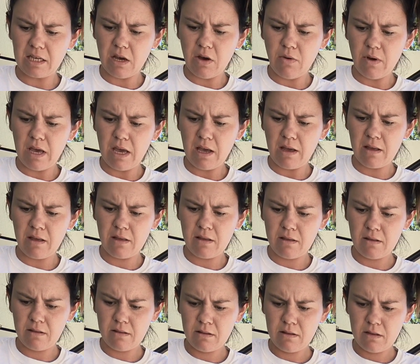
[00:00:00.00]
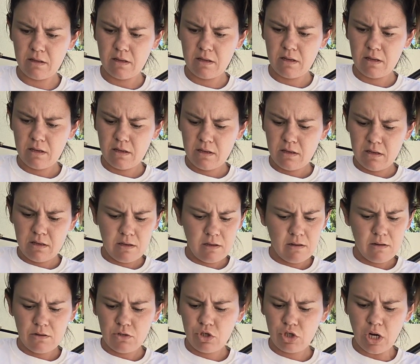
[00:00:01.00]
going.
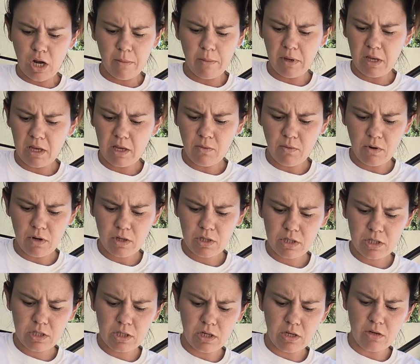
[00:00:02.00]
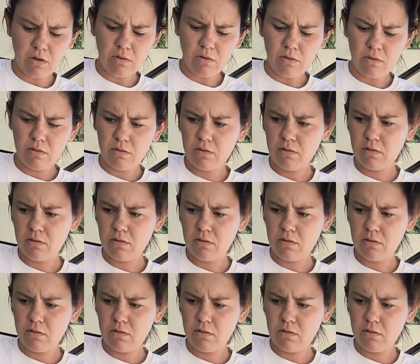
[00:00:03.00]
Chopping it works too.